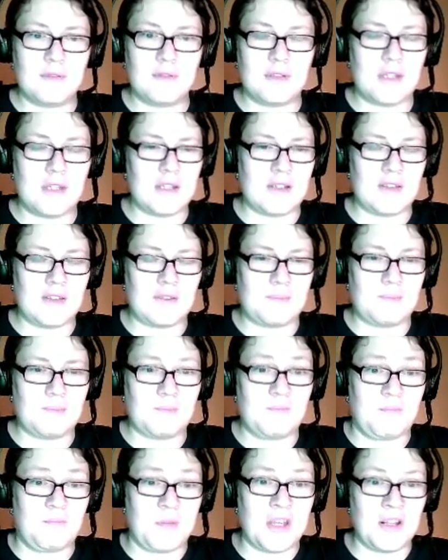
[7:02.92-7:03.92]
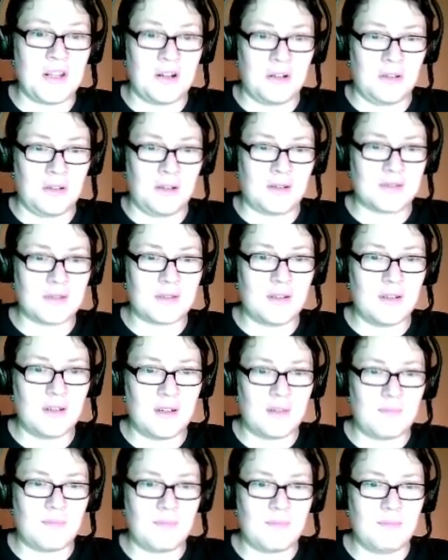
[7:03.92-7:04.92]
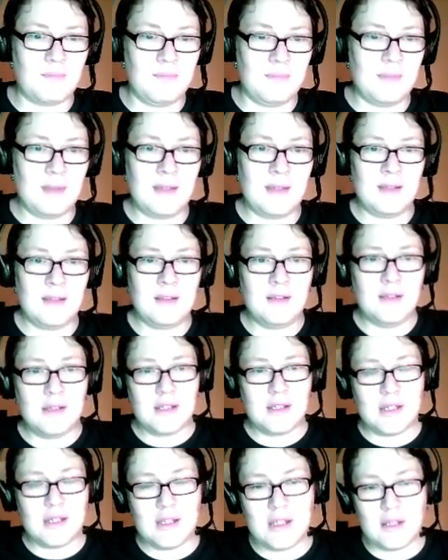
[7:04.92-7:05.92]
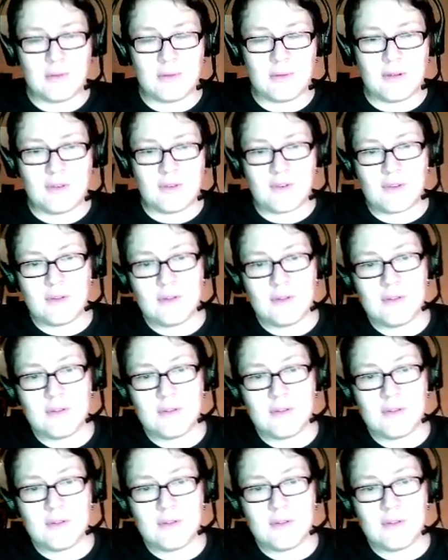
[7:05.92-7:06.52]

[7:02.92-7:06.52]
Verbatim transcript: And it's been a long time. Anyways,